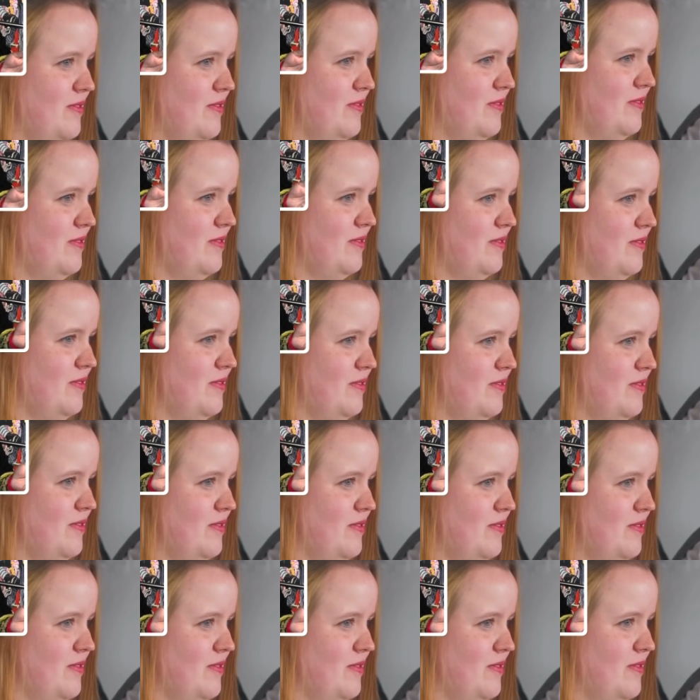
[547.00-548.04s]

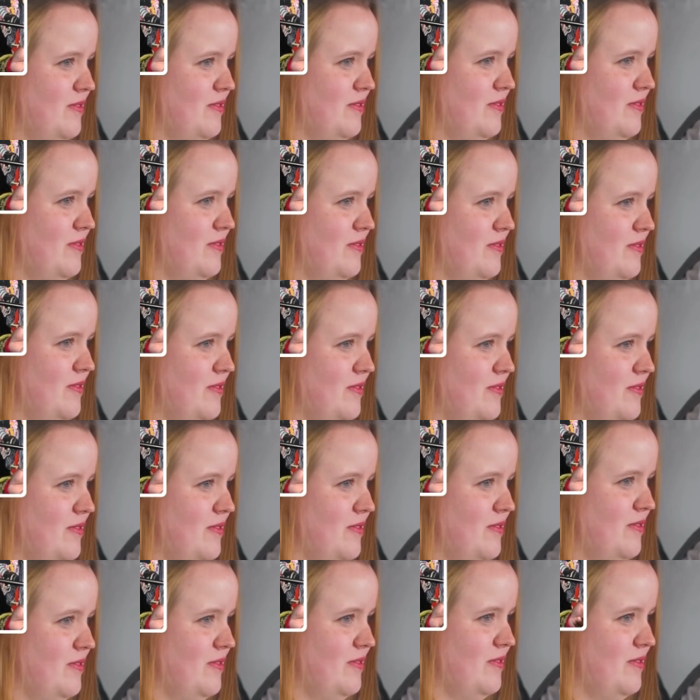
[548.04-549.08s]

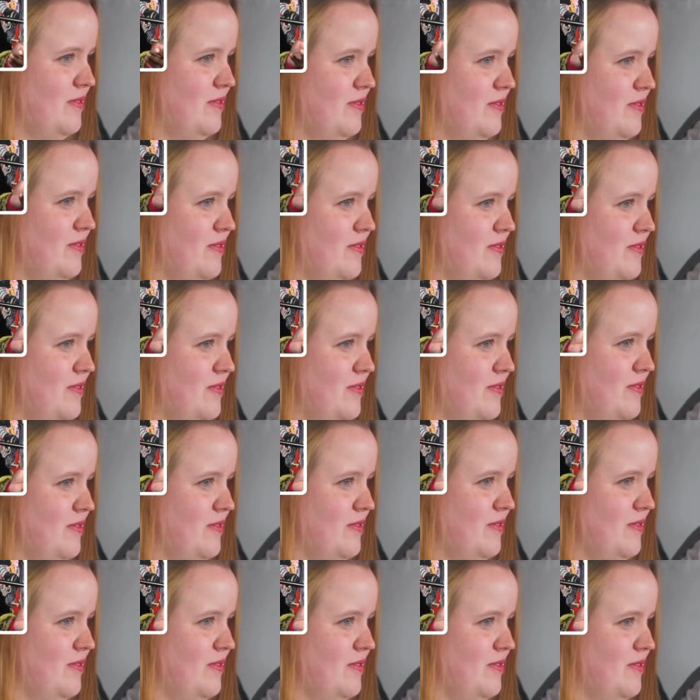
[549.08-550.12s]

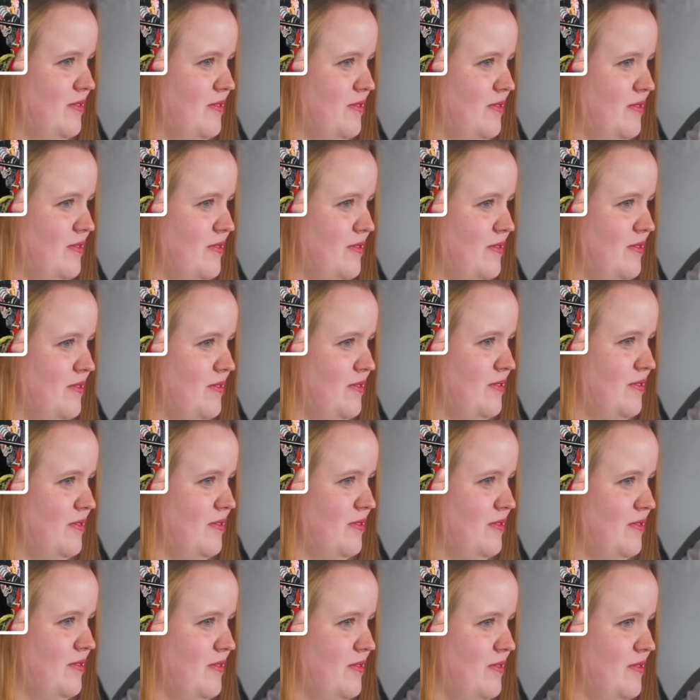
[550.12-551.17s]

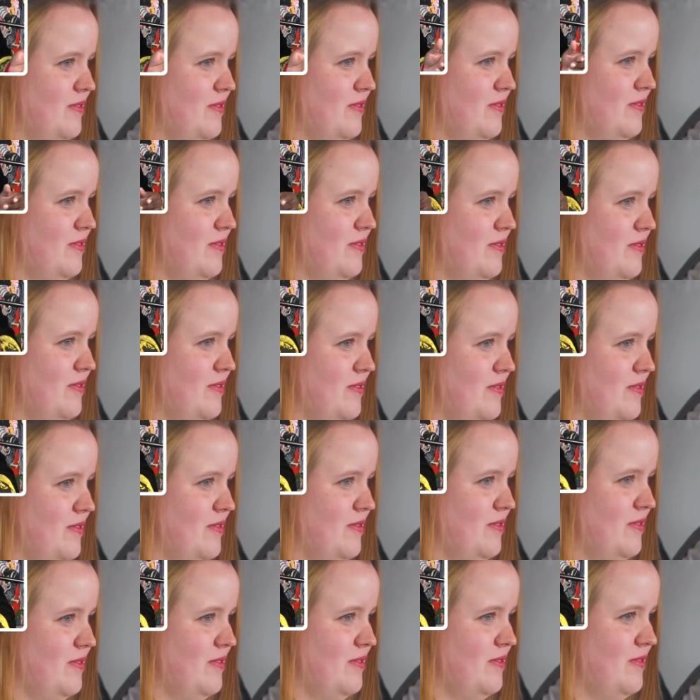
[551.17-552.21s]

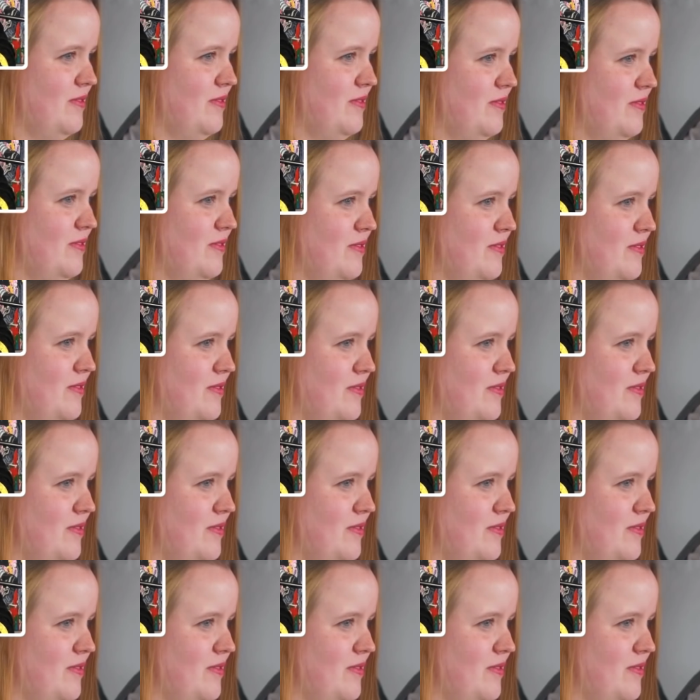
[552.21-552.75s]
[no speech]